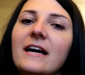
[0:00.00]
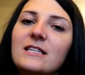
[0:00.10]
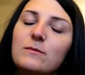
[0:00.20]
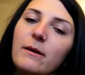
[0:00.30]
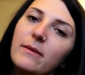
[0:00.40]

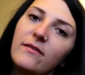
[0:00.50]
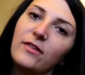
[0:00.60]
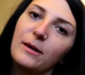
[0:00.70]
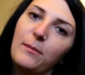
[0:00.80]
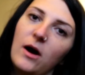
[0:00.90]
It's my
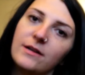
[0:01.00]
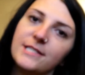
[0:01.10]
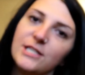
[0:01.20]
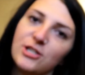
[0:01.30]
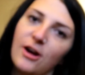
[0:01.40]
monthly
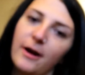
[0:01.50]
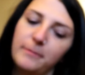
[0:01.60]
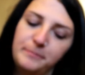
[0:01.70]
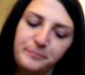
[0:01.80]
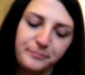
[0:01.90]
boxy
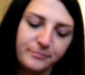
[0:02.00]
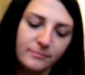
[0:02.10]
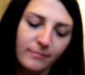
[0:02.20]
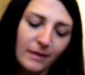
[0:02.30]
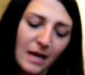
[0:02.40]
charm.
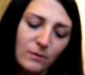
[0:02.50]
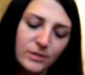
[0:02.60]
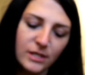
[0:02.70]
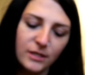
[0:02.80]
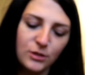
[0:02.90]
I was
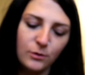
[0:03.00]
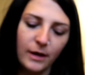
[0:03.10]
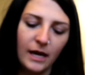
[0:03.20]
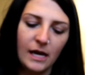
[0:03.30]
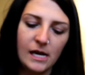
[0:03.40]
gonna do
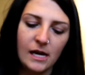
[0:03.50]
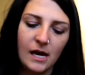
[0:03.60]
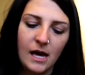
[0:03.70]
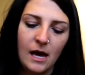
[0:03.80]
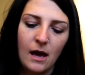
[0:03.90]
a
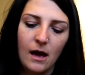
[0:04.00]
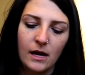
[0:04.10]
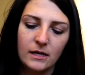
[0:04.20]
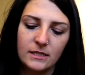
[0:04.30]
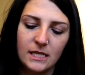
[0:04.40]

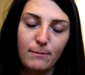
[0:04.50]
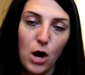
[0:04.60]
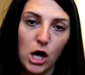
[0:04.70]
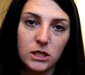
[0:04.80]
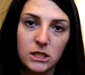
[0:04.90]

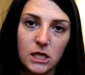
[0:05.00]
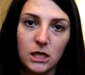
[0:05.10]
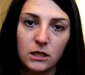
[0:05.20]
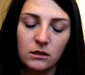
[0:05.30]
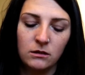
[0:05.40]

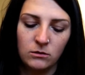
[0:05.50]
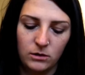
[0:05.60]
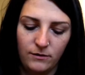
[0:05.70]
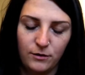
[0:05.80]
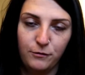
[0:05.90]
deboxing,
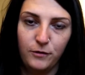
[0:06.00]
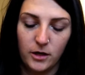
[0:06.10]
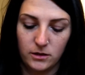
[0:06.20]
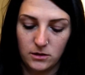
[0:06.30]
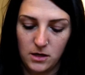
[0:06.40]
whatever the
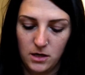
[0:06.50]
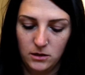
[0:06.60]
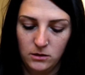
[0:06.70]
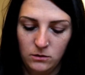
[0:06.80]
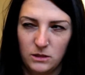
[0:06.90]
fuck it's
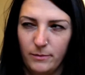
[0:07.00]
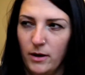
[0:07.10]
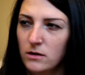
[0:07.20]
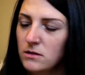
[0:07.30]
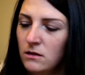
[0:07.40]
called.
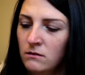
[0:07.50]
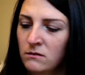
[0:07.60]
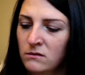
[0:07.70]
Deboxing?